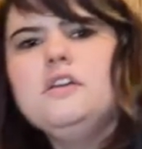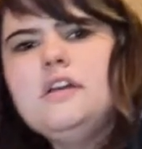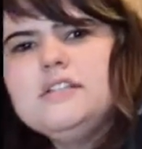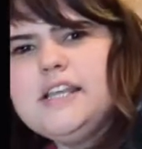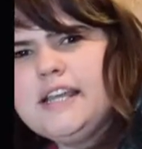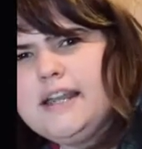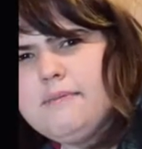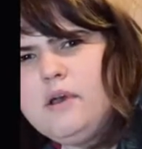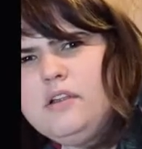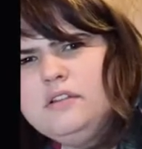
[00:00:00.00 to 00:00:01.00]
A second
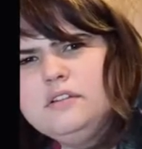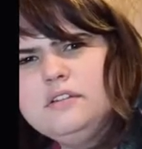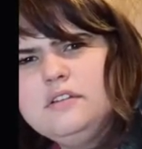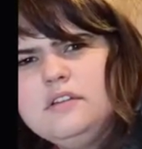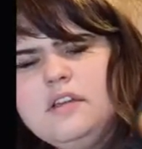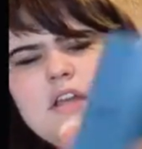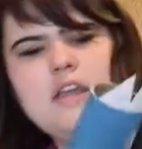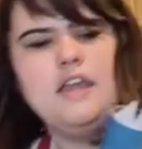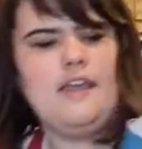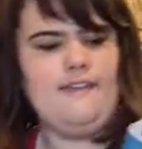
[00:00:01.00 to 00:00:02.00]
eyeball.
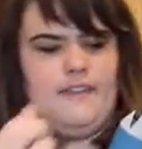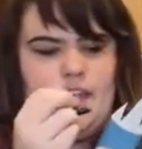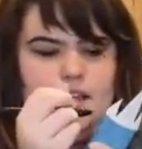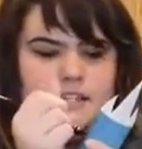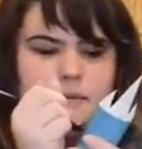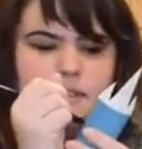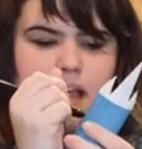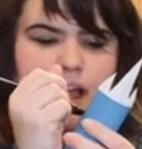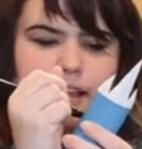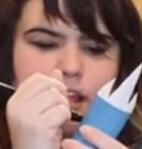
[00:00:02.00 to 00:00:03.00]
And then to make the
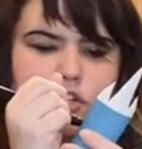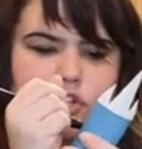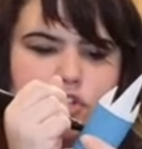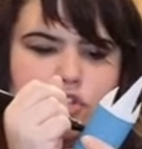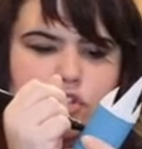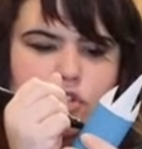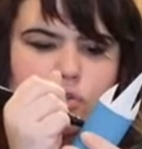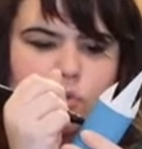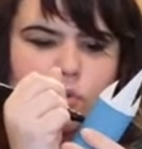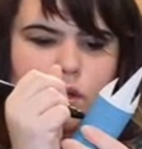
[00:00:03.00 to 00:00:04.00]
eyelashes, you just do
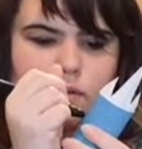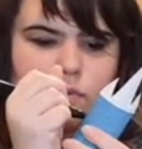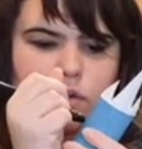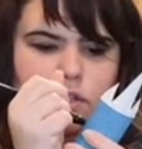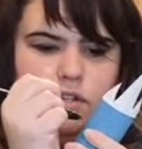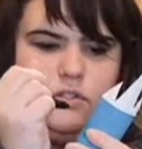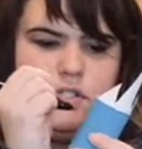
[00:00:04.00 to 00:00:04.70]
one more little